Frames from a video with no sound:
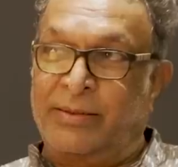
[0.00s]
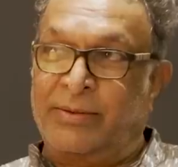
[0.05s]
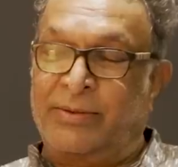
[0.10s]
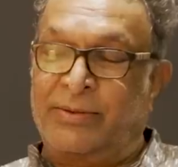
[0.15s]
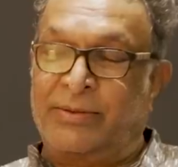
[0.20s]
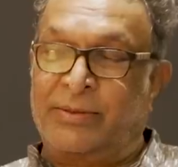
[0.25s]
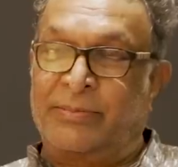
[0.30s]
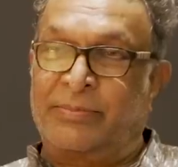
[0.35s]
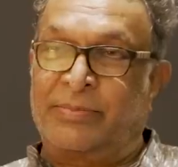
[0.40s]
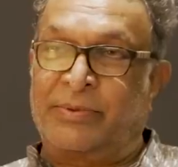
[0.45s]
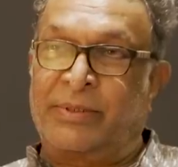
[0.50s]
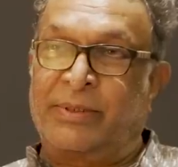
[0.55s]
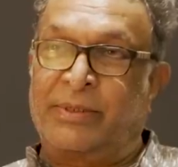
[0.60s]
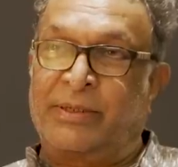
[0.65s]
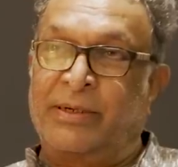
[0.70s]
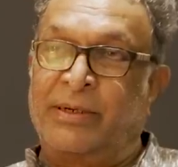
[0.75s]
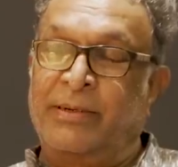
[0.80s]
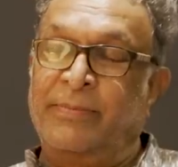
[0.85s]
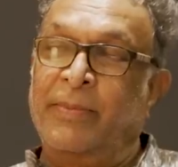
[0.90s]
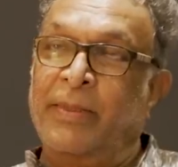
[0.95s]
contemporary
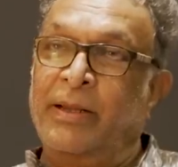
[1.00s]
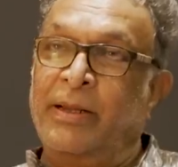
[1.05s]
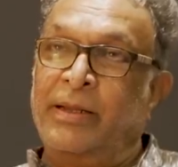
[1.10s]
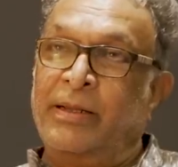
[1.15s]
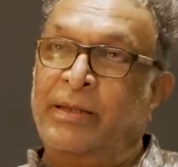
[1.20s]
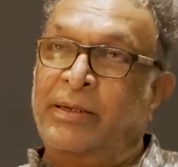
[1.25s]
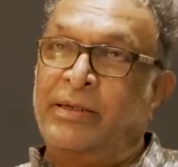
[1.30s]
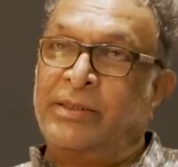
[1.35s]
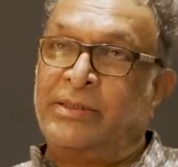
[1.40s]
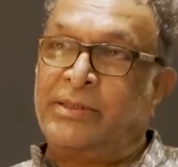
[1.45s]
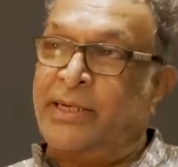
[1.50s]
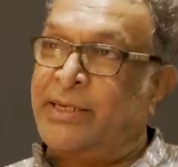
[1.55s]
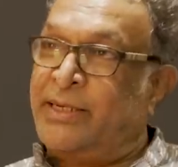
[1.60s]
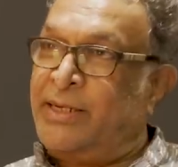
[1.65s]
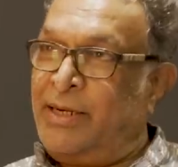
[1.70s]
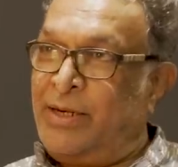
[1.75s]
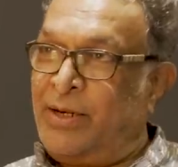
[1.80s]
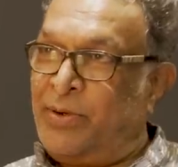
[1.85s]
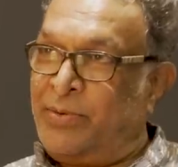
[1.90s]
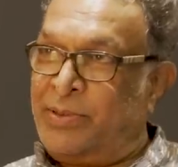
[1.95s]
time,
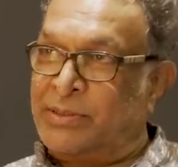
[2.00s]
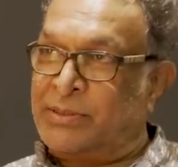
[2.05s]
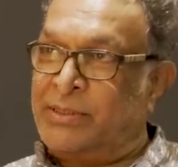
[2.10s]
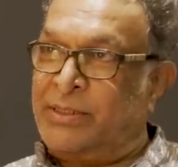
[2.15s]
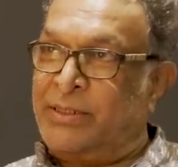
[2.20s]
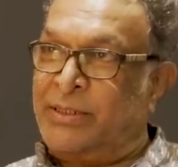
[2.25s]
Shakila was